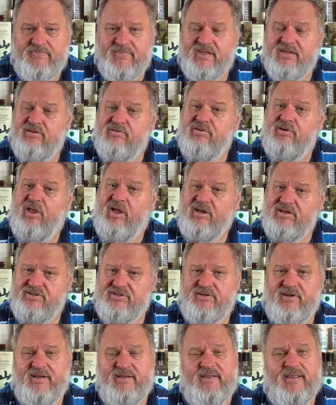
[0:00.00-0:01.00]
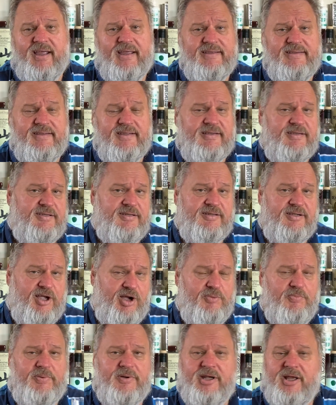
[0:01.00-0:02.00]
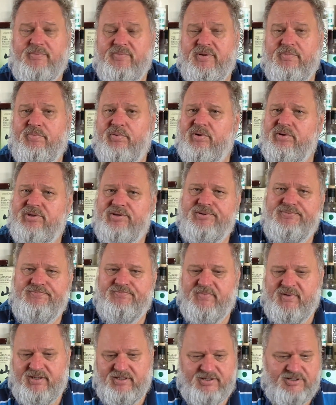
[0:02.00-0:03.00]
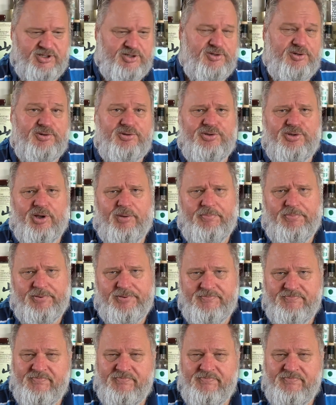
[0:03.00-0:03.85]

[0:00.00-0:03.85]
So last night I did open up the bottle, screw top,